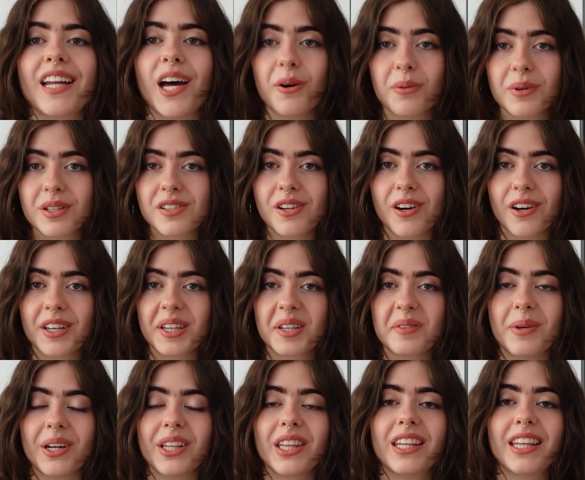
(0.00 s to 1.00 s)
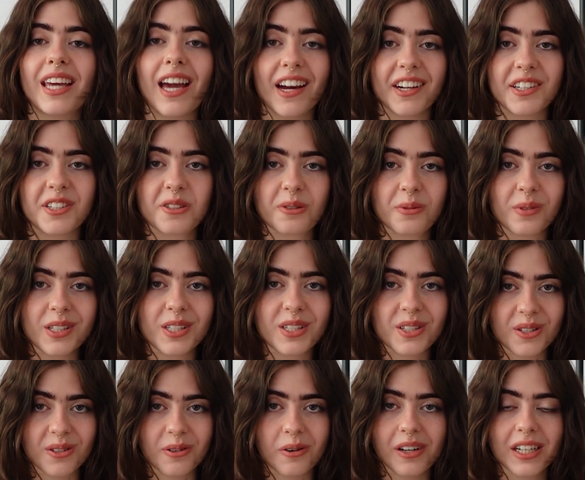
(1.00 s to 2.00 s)
Now we're talking about the actual
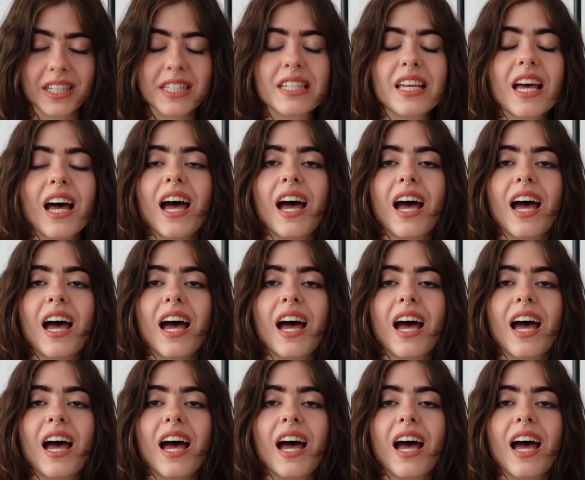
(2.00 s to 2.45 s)
stores.